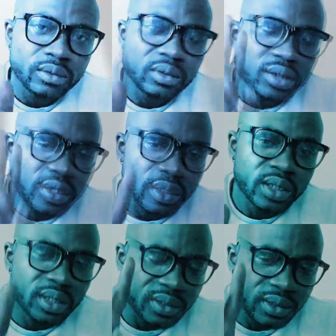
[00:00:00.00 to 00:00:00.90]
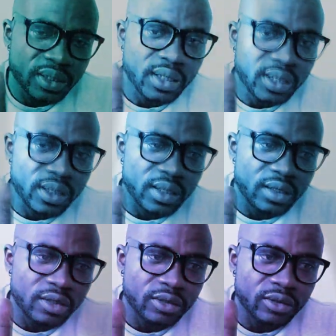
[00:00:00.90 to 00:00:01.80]
that can say
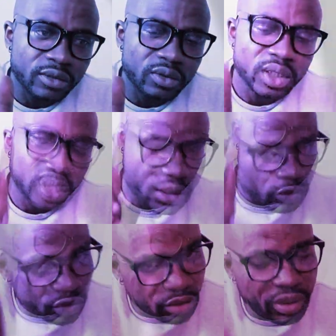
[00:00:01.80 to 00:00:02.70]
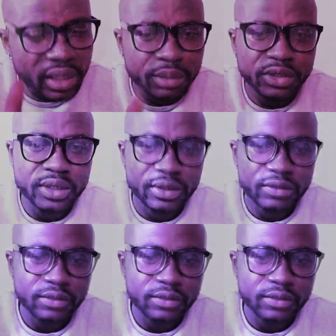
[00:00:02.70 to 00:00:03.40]
that they're doing it by themselves.